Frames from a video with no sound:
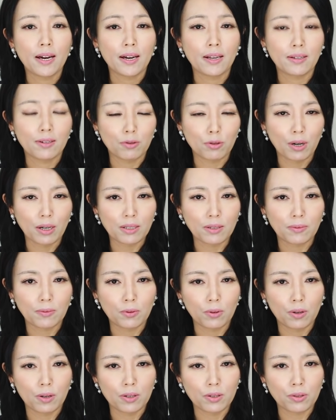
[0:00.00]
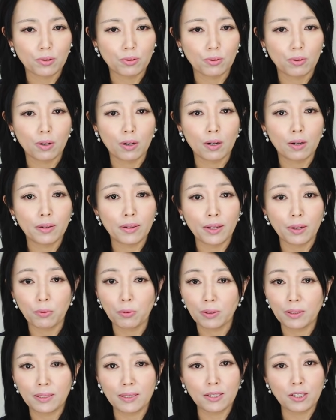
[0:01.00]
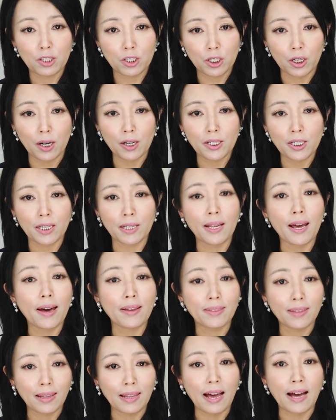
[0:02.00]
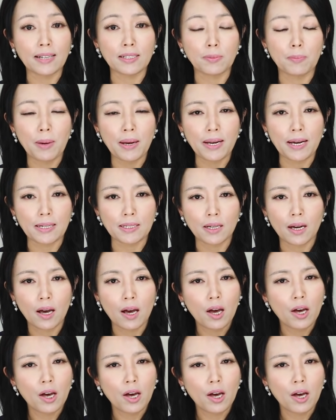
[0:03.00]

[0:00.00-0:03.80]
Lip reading: in the reservoirs, or they would discharge it at the last minute.